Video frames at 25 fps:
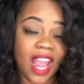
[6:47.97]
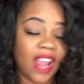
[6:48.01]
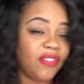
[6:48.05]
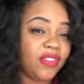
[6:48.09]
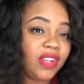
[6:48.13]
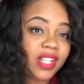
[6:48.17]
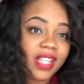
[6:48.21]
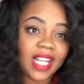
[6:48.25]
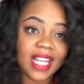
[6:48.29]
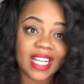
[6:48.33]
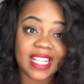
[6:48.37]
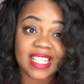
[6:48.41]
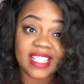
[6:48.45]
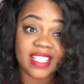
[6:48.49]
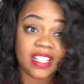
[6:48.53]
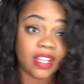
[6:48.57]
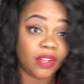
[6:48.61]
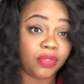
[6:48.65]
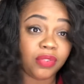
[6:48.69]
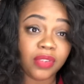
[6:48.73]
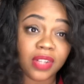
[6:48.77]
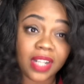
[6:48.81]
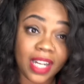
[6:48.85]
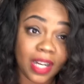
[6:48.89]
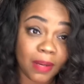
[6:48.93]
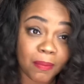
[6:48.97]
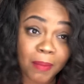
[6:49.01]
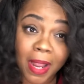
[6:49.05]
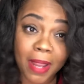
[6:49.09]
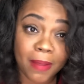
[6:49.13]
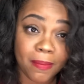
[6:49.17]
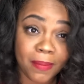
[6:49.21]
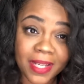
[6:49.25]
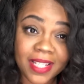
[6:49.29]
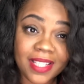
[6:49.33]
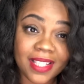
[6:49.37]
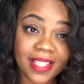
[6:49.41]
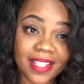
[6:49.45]
Everything is different in
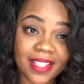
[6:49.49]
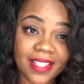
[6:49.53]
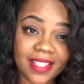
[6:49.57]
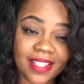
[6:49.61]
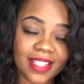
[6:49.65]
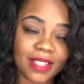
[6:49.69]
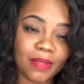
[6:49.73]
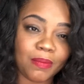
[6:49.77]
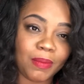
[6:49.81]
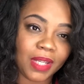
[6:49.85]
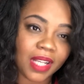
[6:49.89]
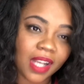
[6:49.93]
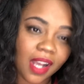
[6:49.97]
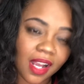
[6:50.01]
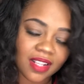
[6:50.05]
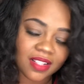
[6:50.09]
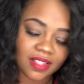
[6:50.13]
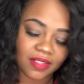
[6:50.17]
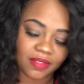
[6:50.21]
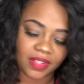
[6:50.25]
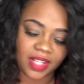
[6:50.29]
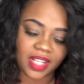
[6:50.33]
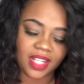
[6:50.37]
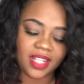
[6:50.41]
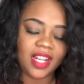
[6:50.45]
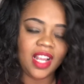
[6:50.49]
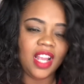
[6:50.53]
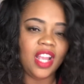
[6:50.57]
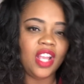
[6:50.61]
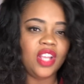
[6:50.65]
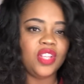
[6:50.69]
my businesses because of it.